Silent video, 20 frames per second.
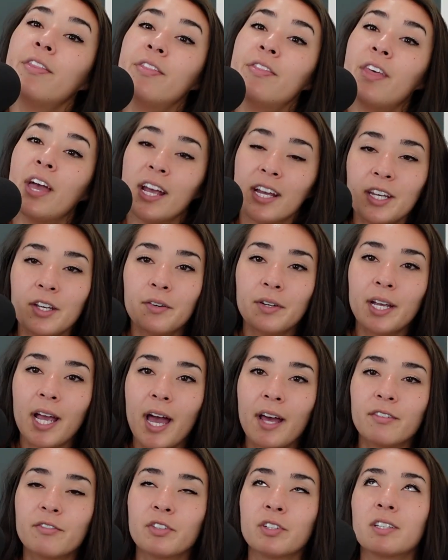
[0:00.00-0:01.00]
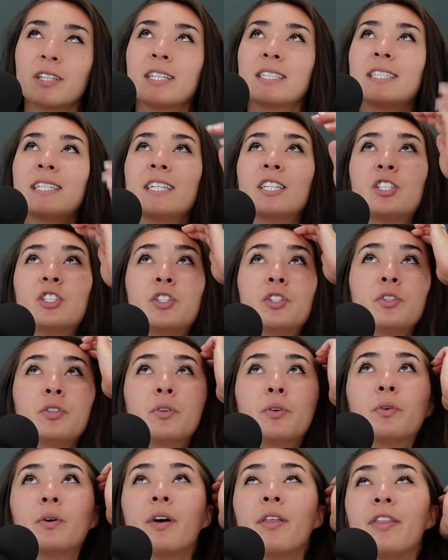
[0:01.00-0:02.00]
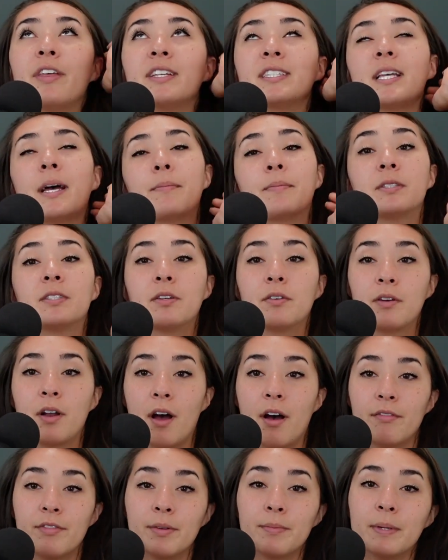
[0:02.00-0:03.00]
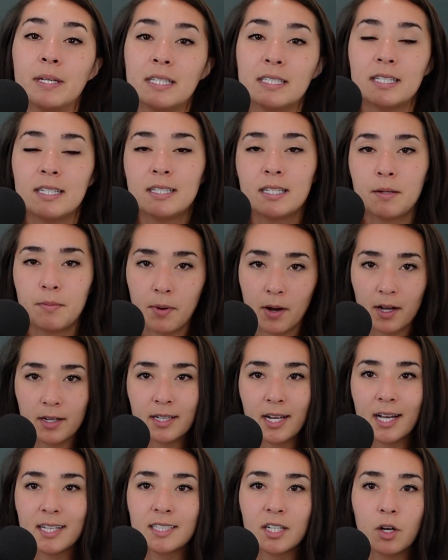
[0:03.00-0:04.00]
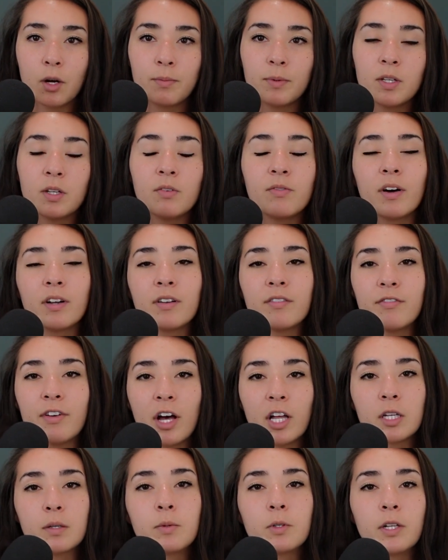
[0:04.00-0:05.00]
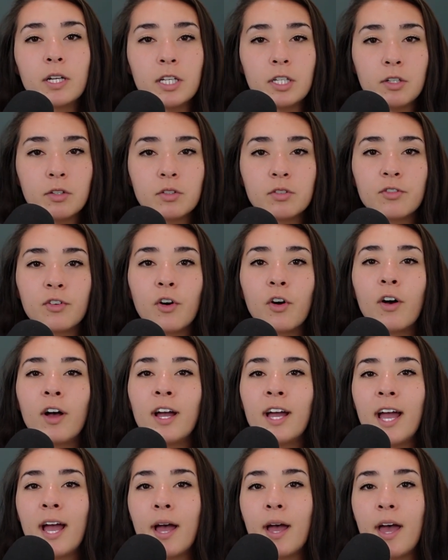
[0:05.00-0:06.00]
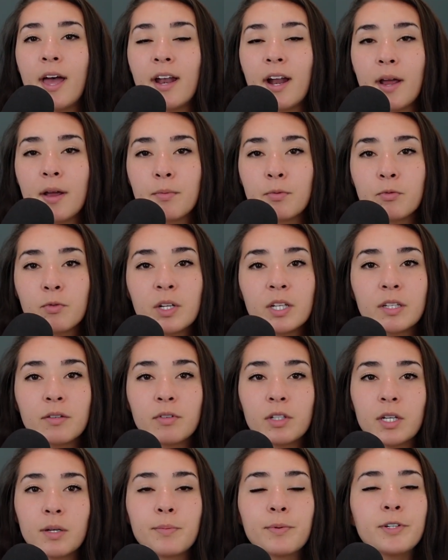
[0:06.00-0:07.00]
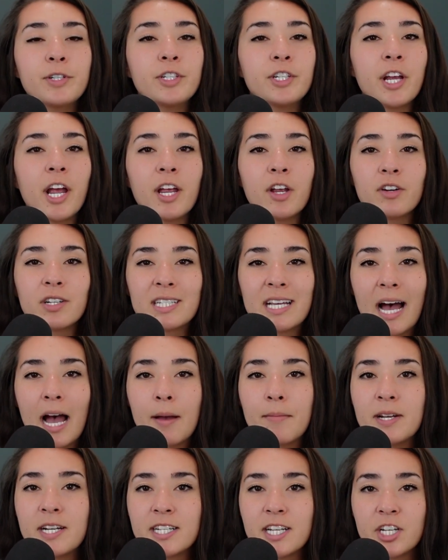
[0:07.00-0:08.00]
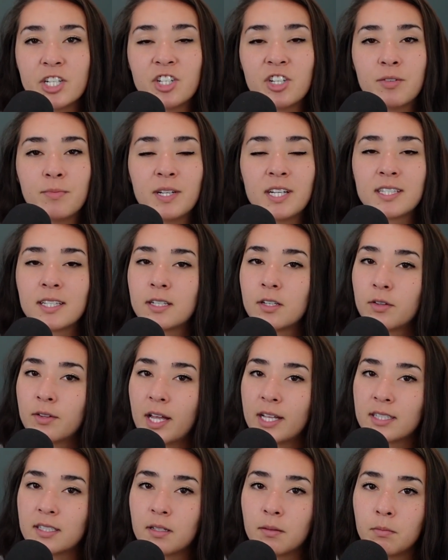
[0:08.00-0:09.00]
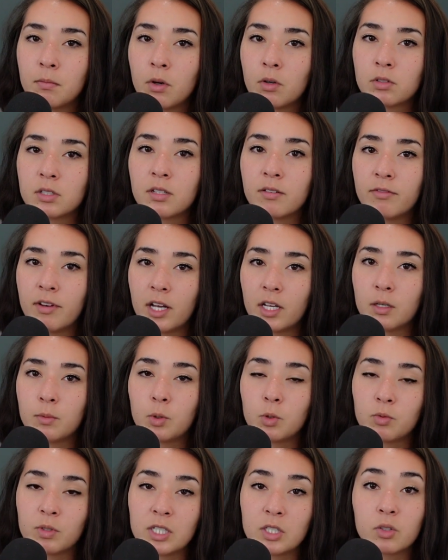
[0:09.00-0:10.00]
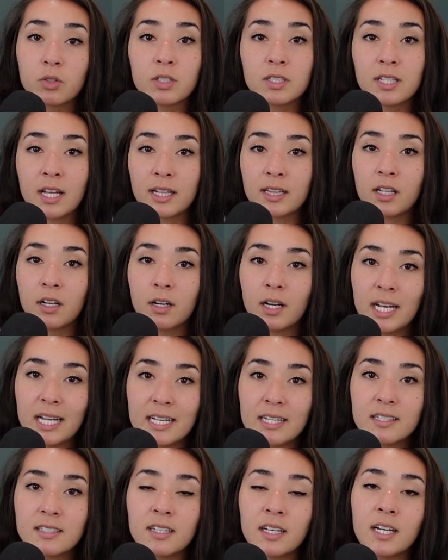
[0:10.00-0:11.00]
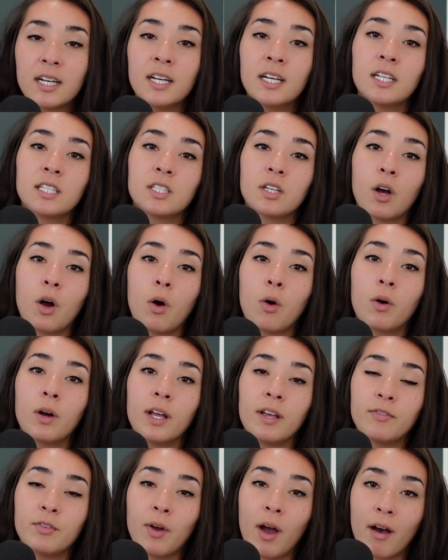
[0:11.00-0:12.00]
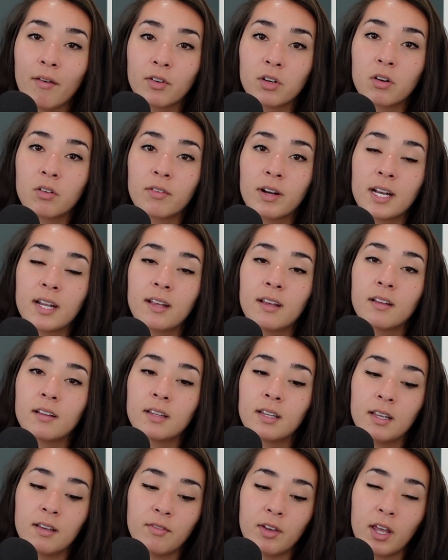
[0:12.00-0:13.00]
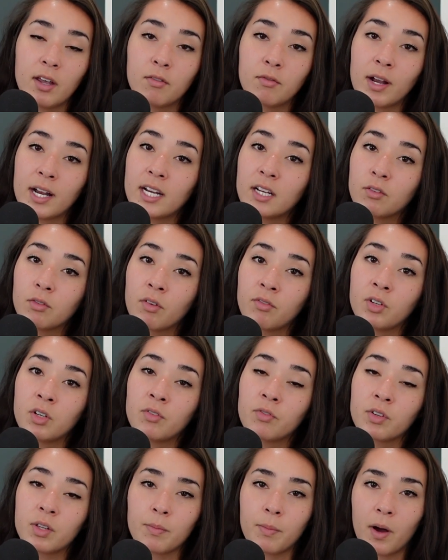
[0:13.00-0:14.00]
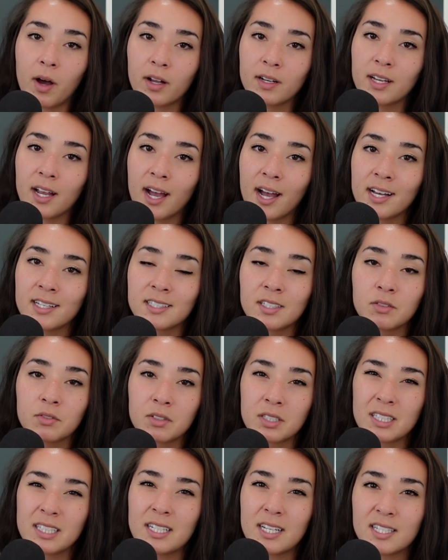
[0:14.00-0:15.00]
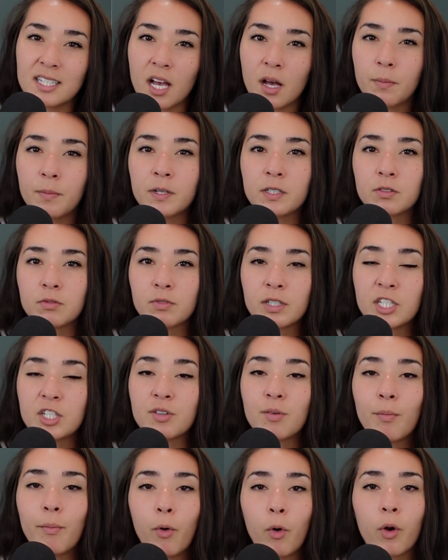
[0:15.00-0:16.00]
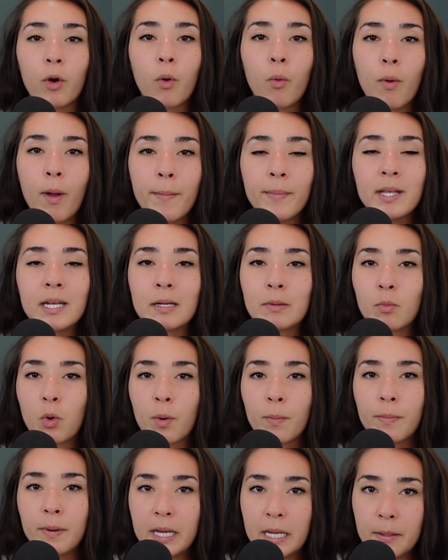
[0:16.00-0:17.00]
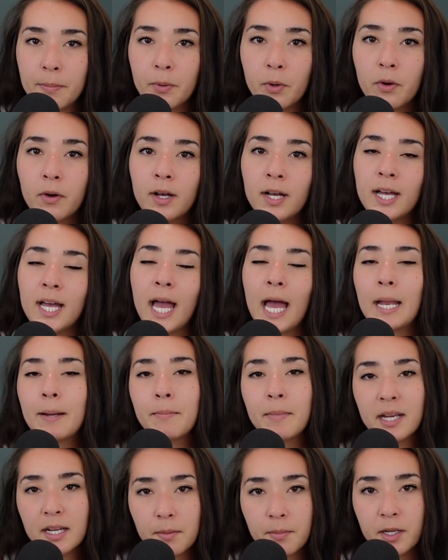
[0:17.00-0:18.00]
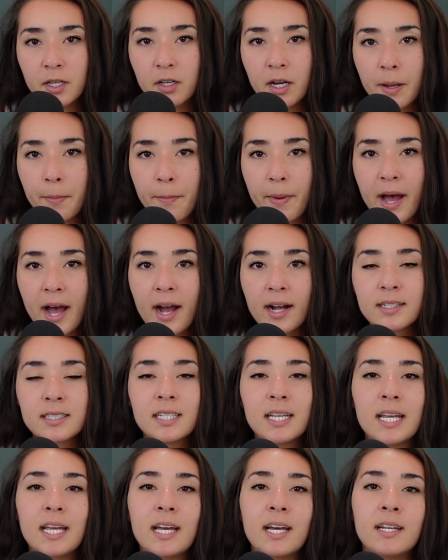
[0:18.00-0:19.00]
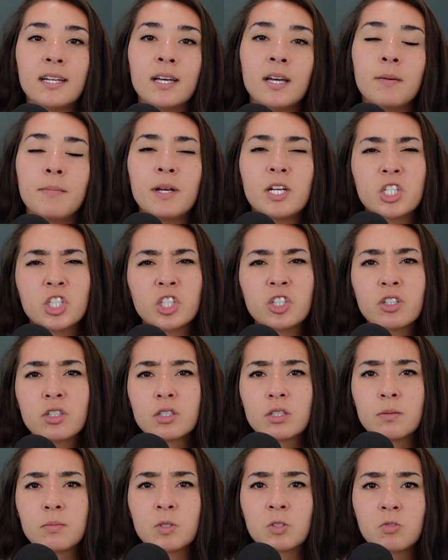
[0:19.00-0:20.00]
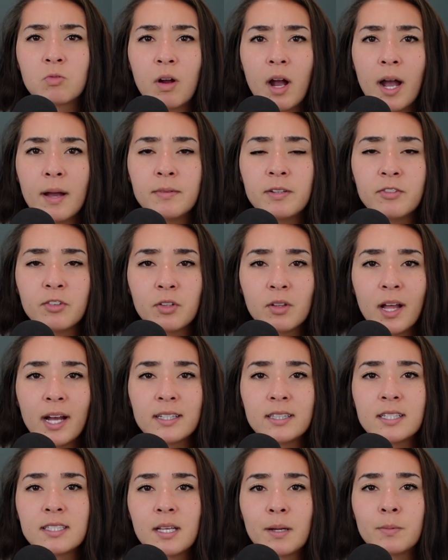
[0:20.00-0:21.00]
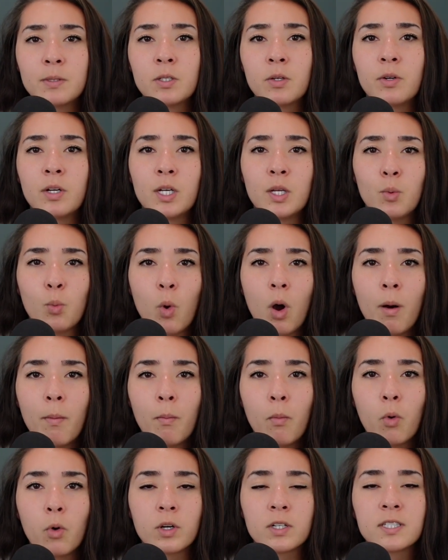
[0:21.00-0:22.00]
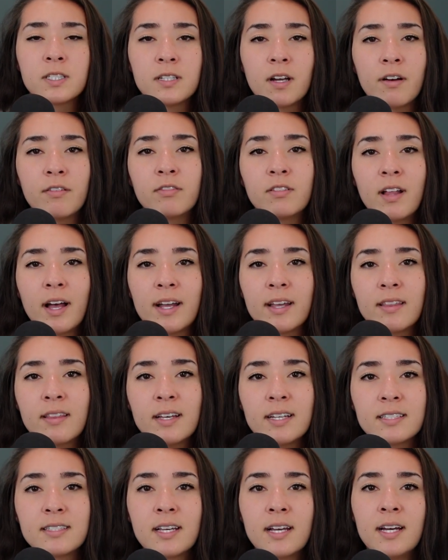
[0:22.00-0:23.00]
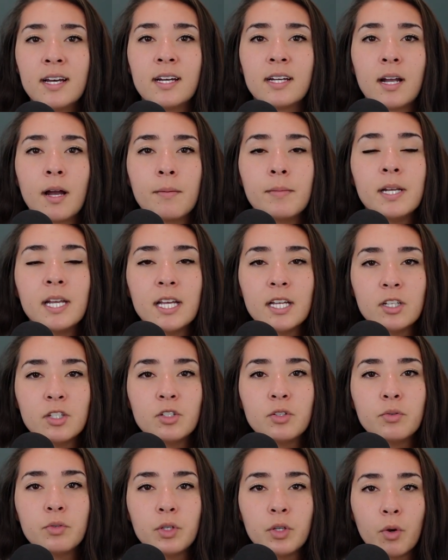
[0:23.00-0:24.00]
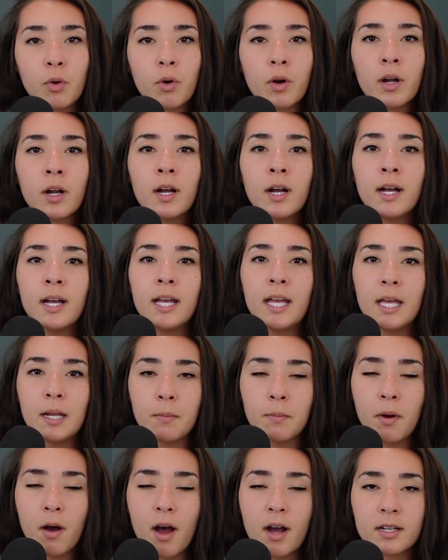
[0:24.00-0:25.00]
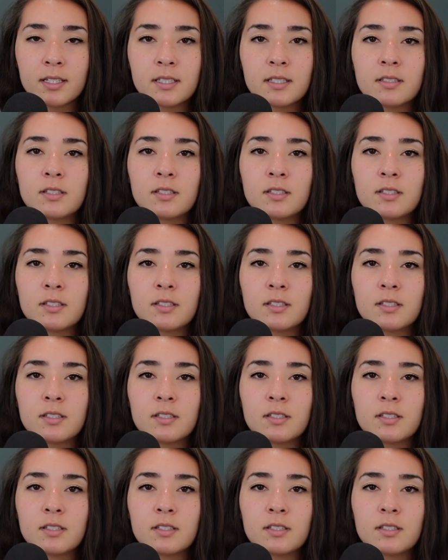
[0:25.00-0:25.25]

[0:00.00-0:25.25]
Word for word: Thank you again for listening to this episode of the PCC podcast. I hope that you found it valuable and useful. And I really, really appreciate your time and attention because I know that's the most valuable resource that there is. So if you haven't already, leave a rating and review for the podcast. It really does help us reach more women and more people and make a bigger impact. And make sure you're subscribed if you like this episode and you want more stuff like this coming into your inbox.